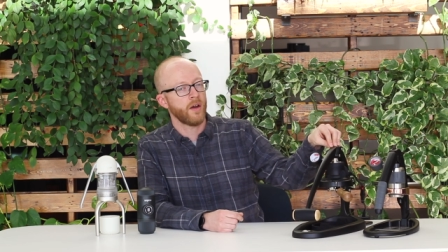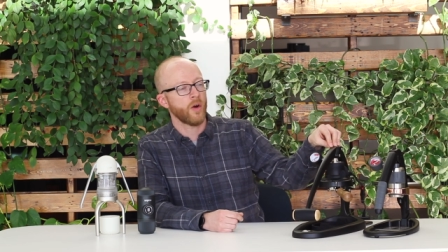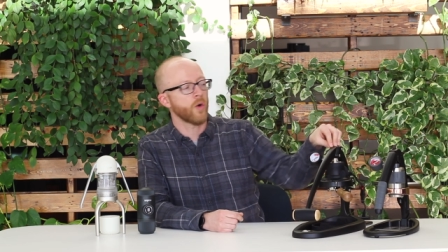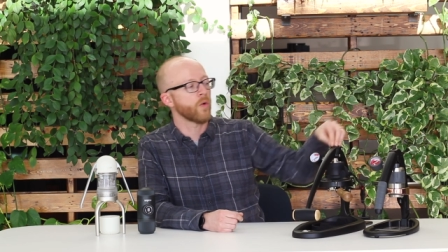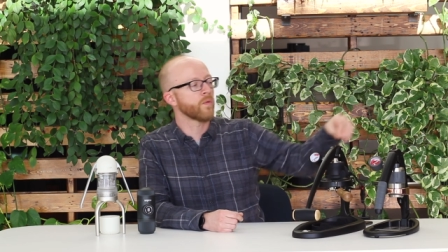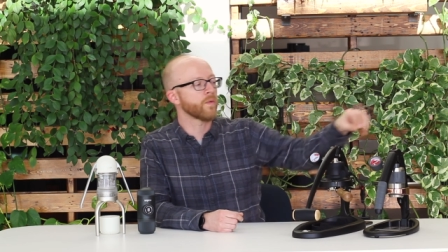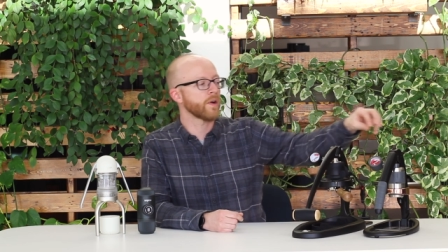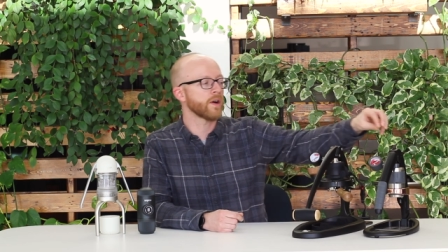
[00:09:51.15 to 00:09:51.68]

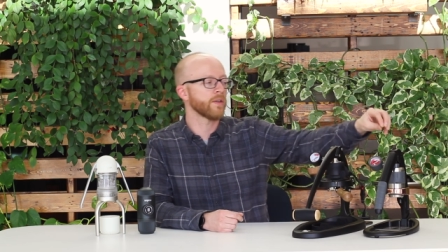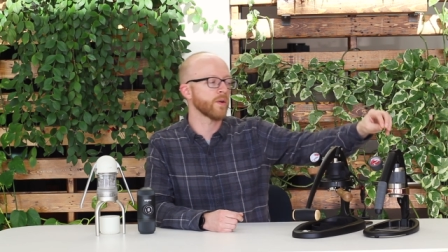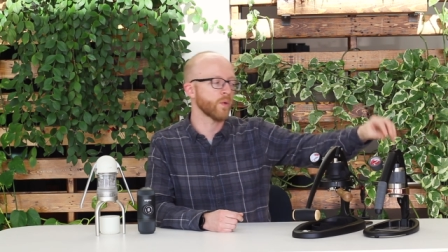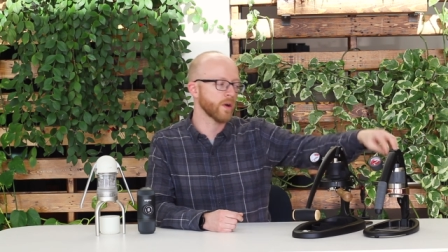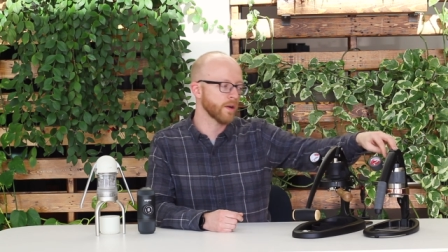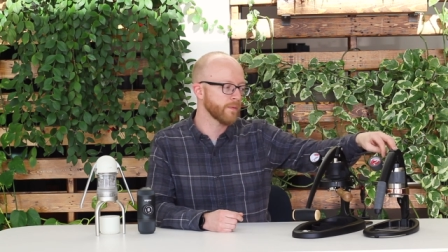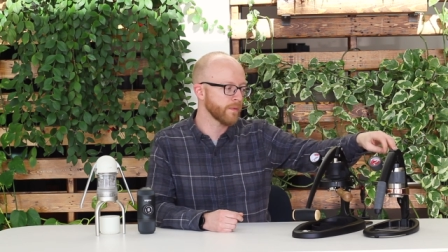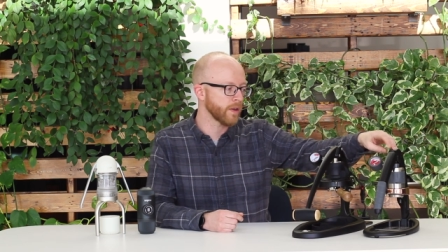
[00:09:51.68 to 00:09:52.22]
over the
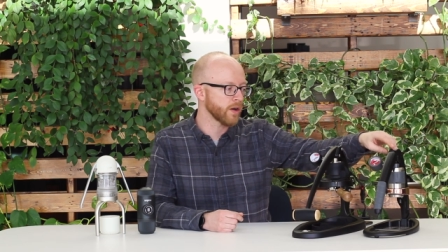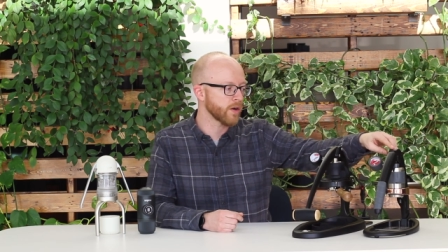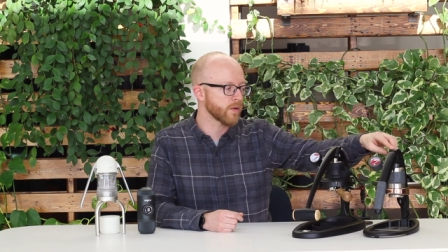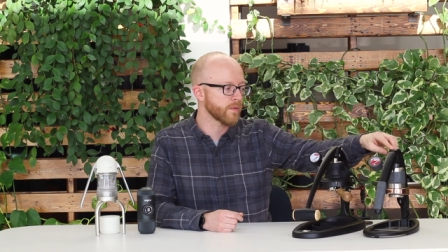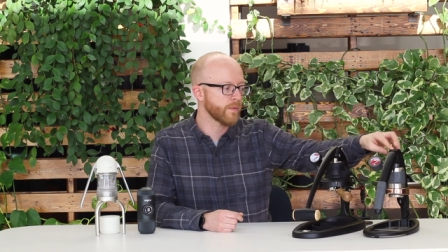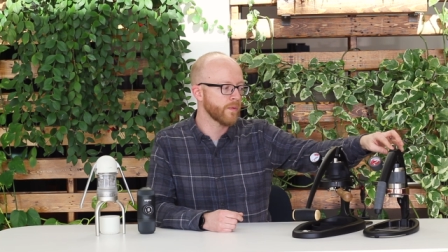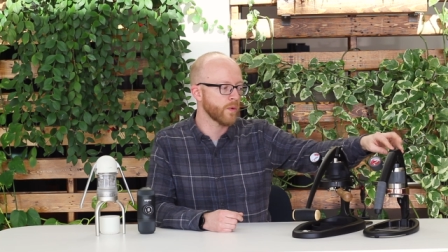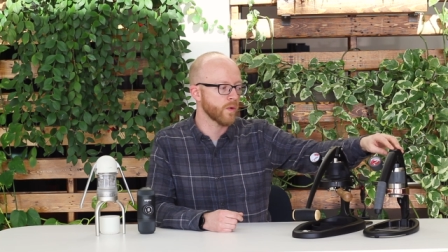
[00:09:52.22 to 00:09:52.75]

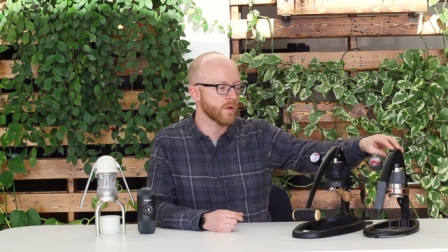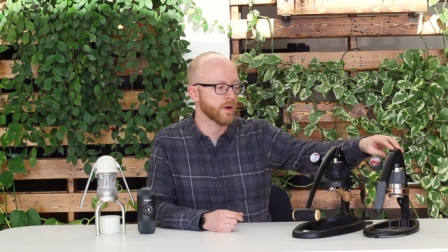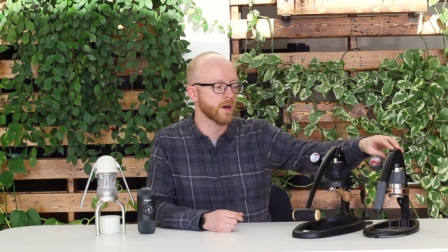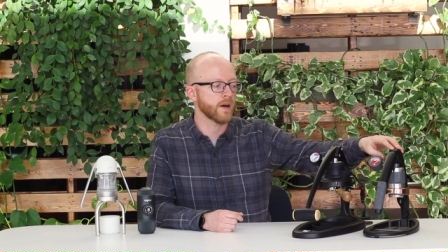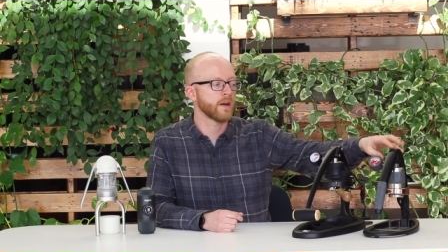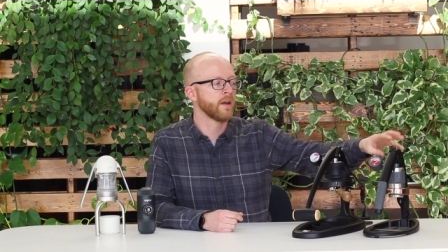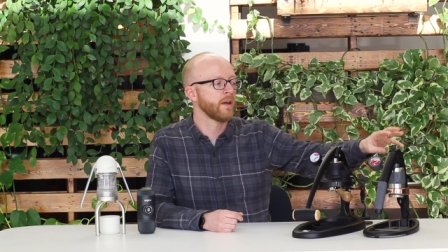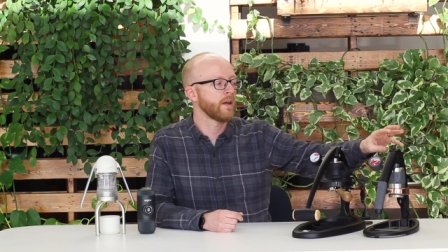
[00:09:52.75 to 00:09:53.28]
workflow
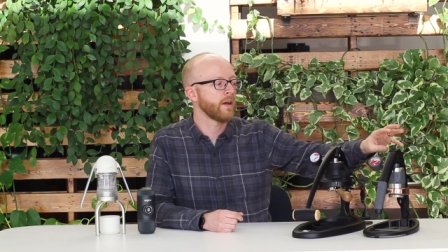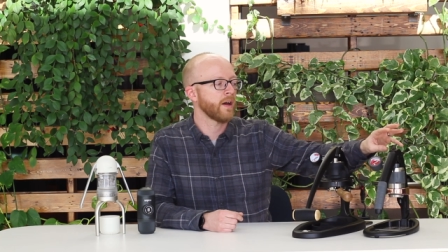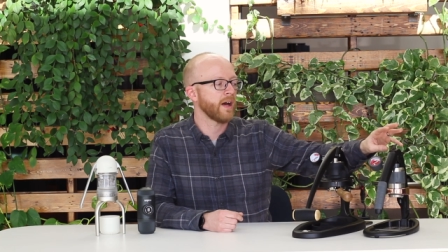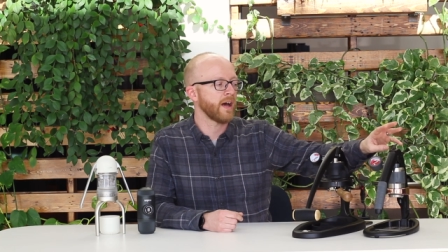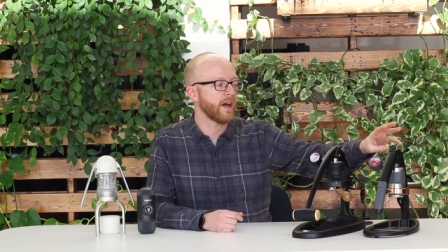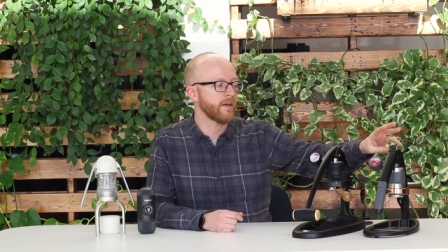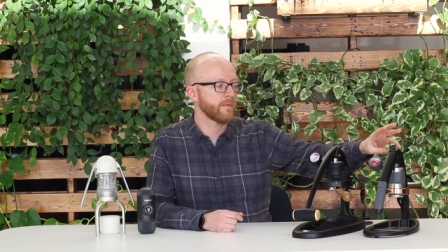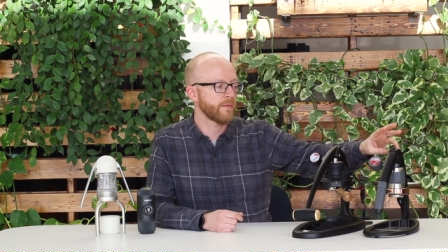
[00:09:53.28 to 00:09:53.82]
for
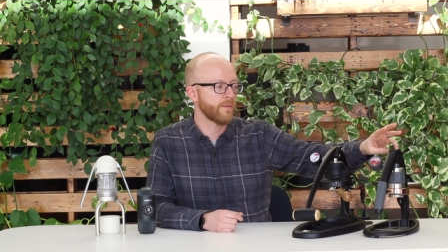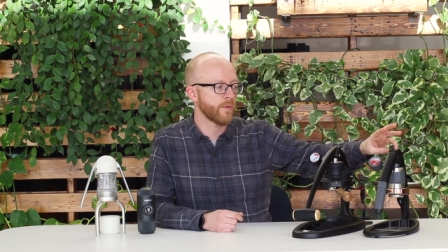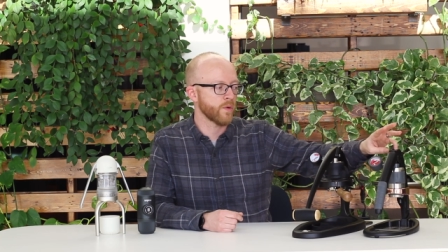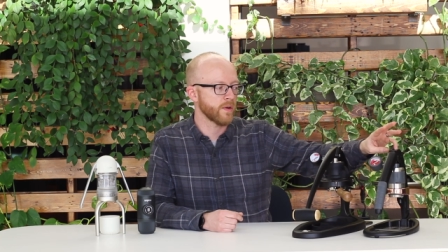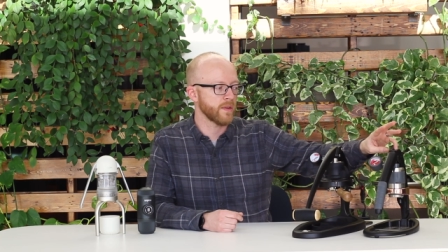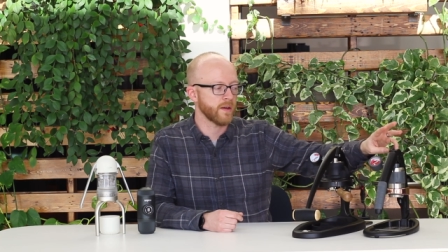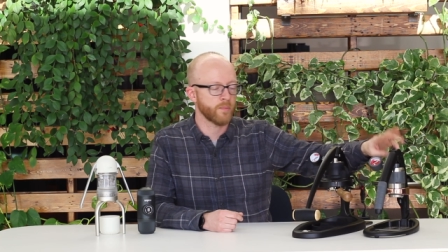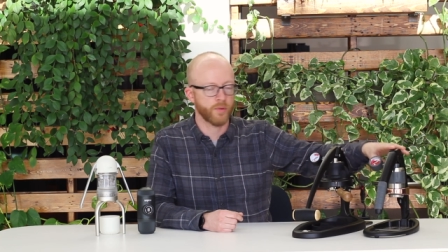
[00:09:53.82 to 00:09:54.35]
uh,
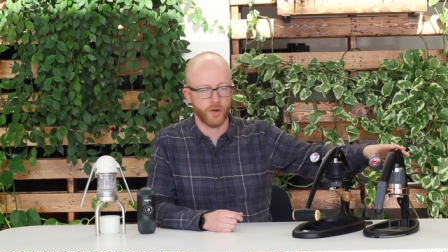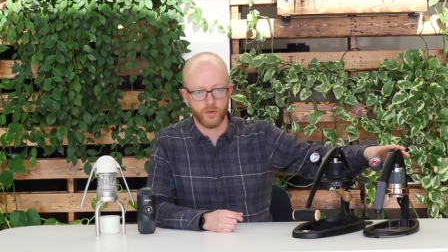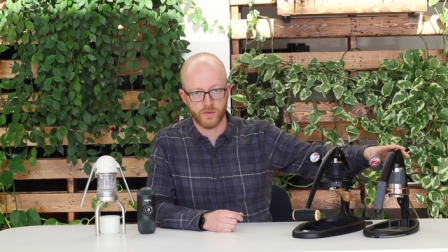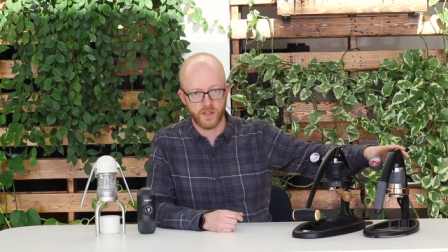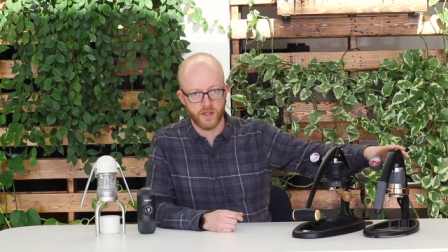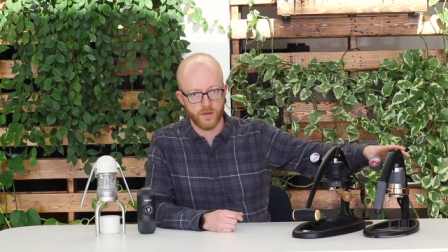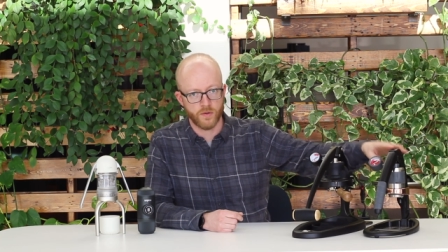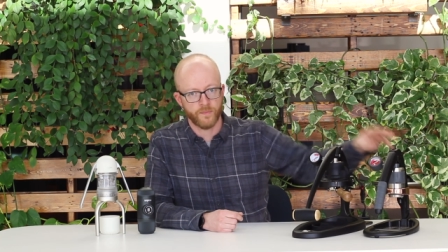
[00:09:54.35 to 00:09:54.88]
for the Pro
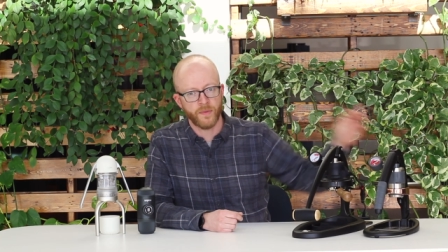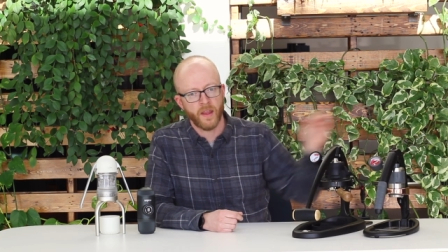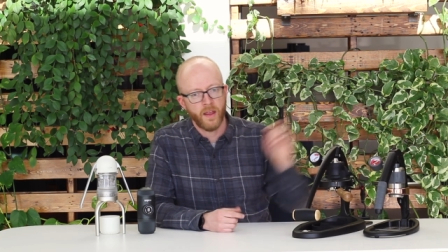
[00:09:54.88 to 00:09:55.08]
2.